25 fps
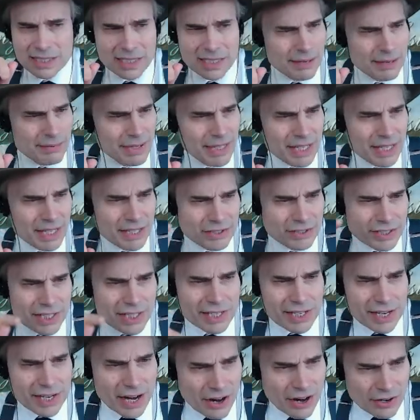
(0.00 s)
I mean, because she
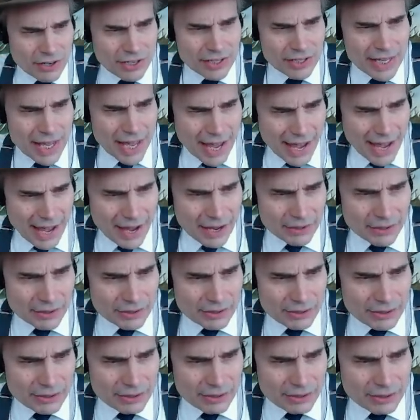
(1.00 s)
inherited the
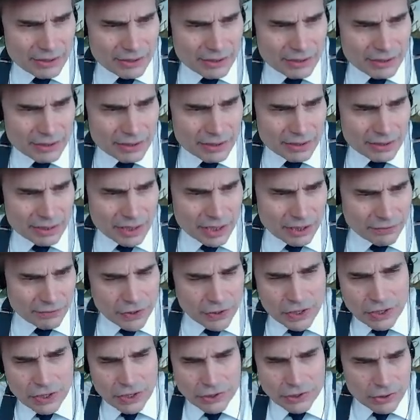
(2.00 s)
house and the
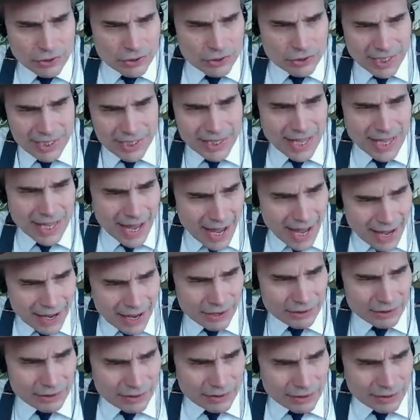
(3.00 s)
furniture is in the
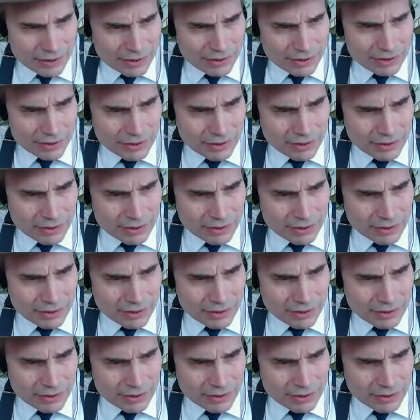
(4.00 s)
house.